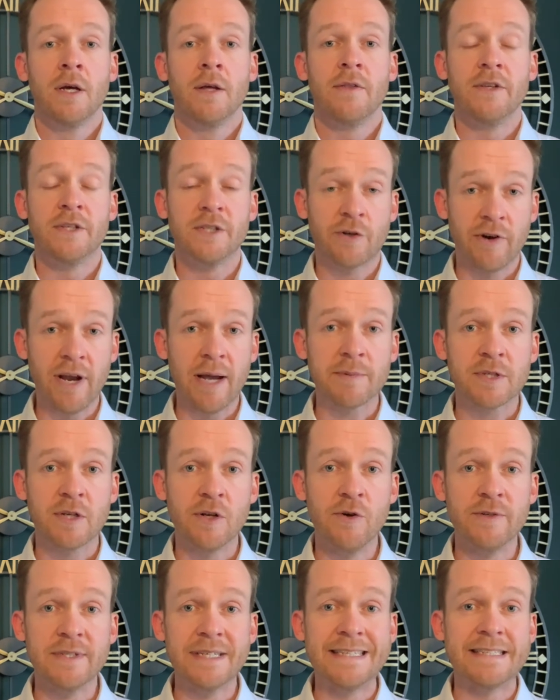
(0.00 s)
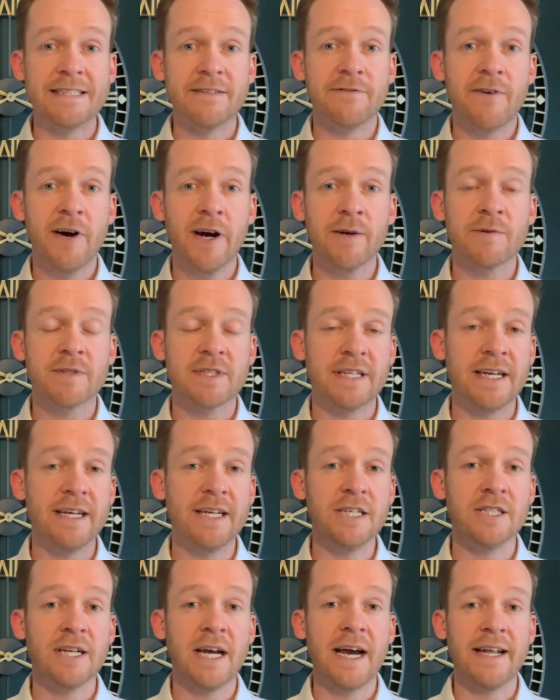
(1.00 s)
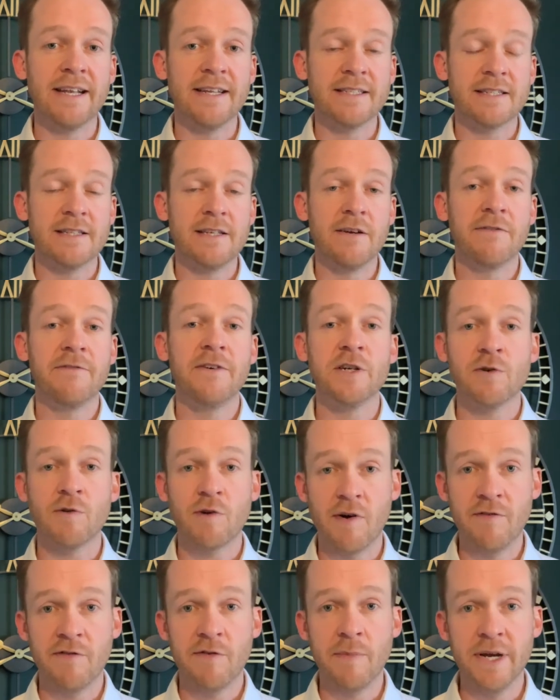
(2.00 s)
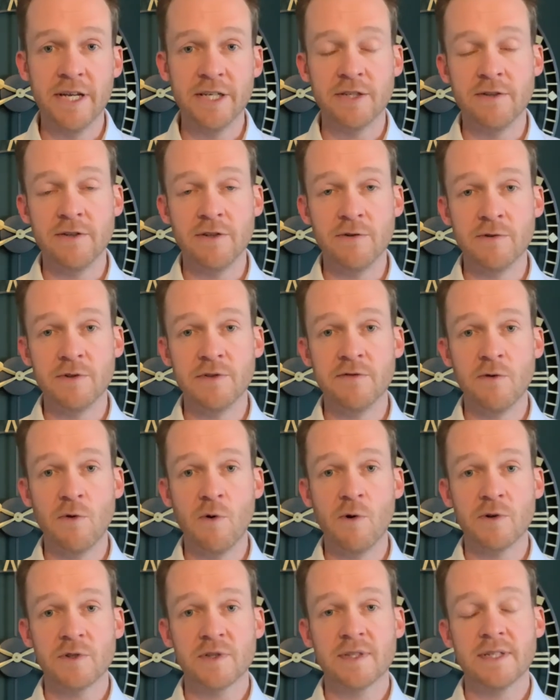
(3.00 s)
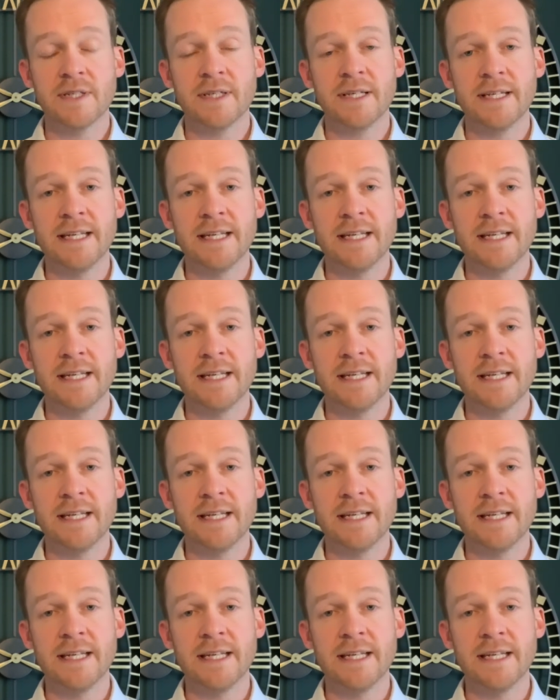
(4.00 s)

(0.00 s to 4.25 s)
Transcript: The decree absolute is the final stage, and it's the official confirmation that you're divorced.